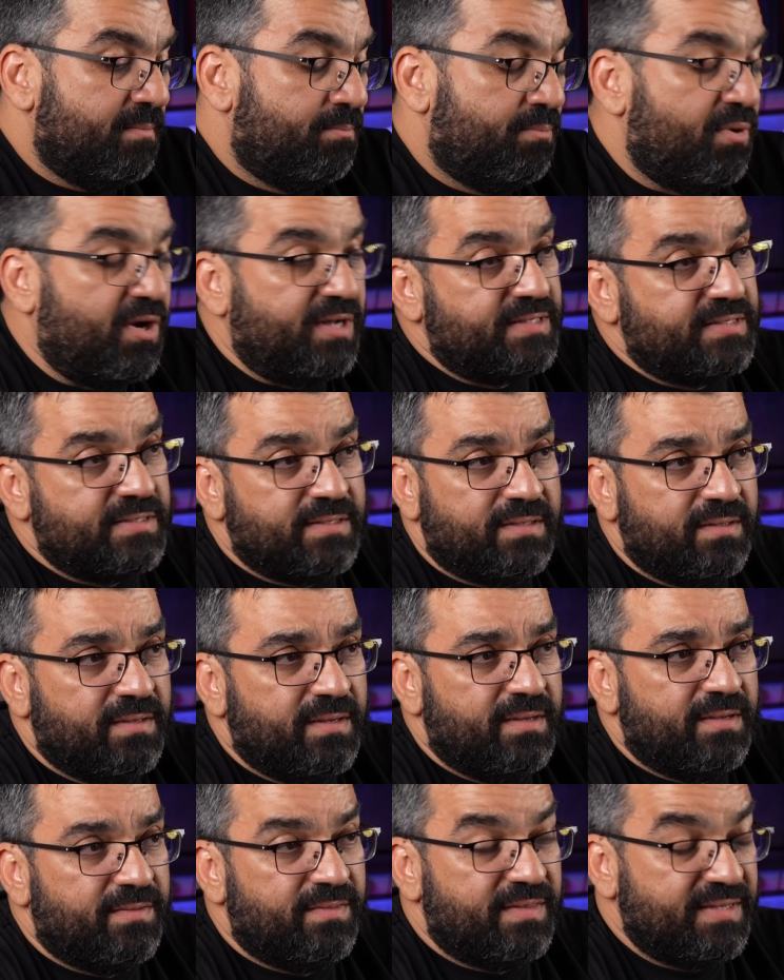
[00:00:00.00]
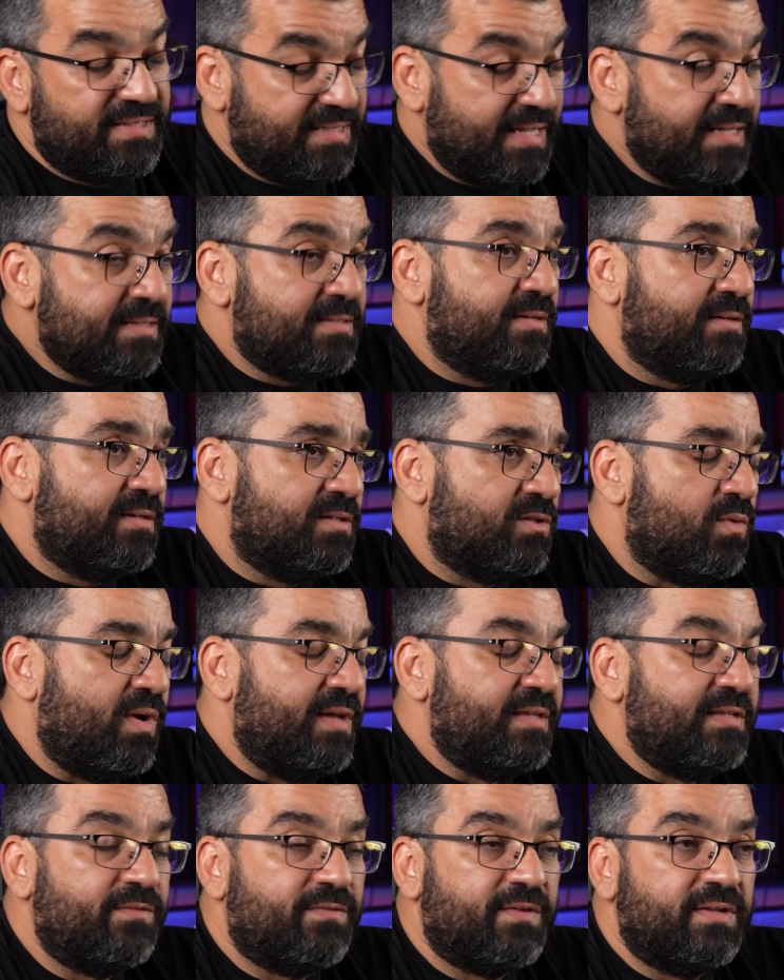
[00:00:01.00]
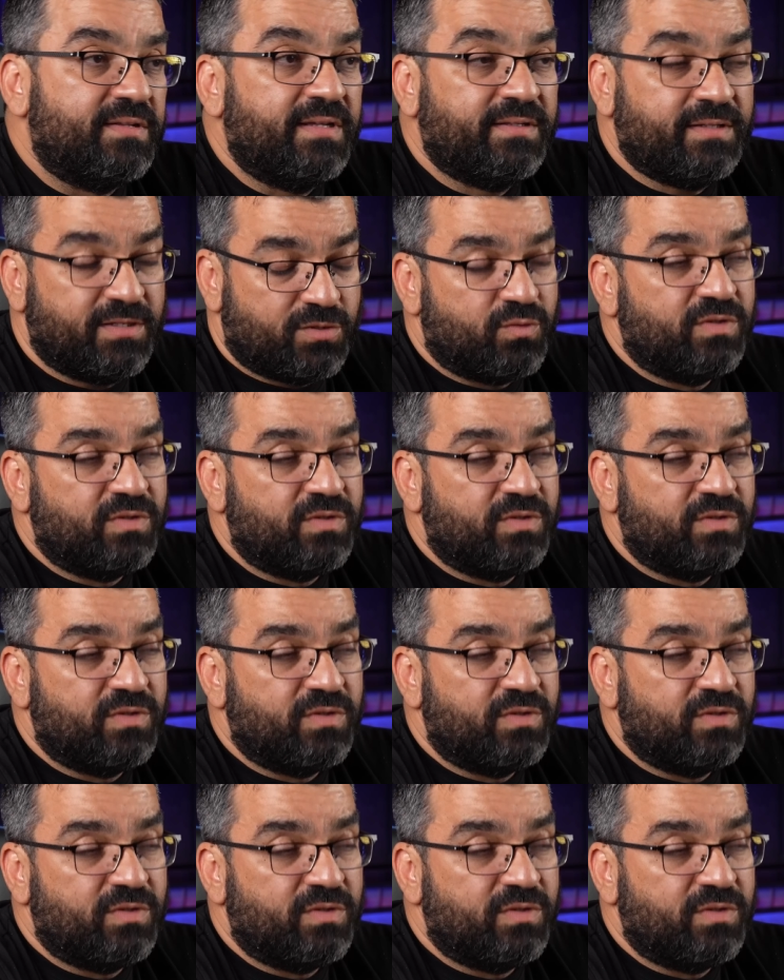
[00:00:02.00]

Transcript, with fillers: but the sensor is quite different. It is